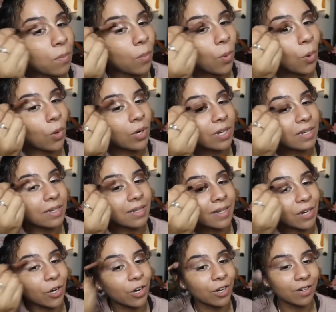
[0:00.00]
more
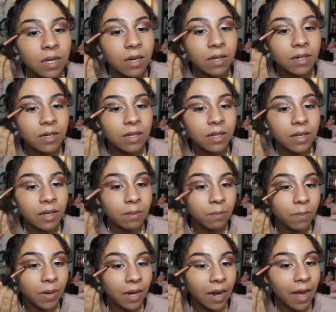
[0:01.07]
glitter. Gonna
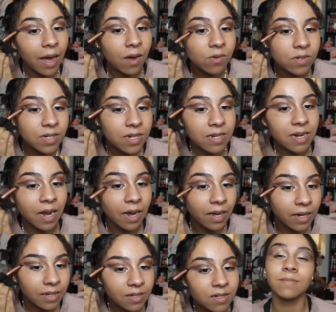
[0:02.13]
get plowed
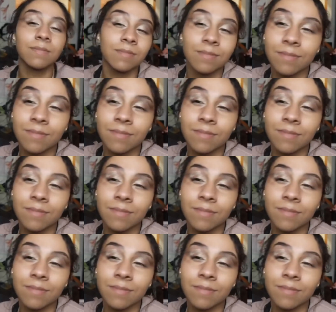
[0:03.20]
tonight.